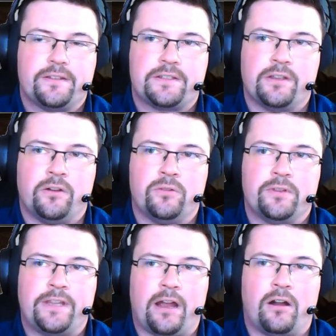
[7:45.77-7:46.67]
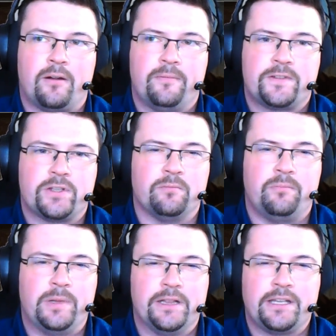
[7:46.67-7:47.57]
So there are
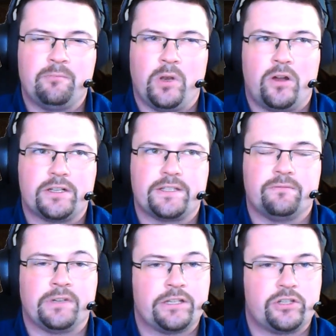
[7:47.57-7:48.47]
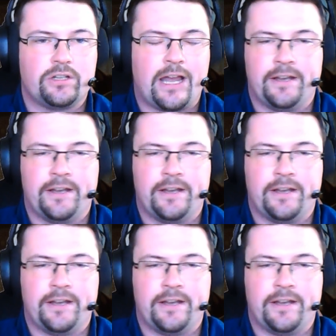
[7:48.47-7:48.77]
certain building blocks which,